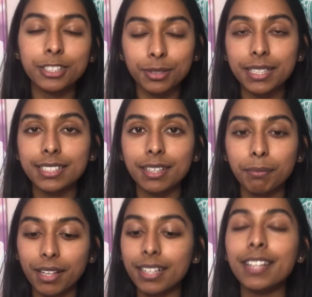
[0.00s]
doing
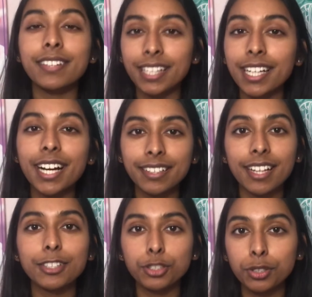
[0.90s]
something and then I had
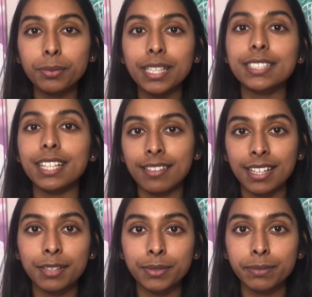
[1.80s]
like two weeks and
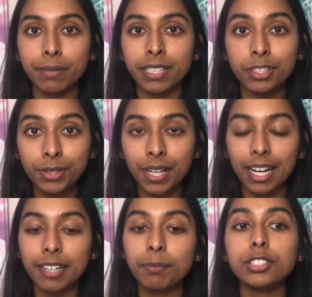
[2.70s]
then it was my UCAT.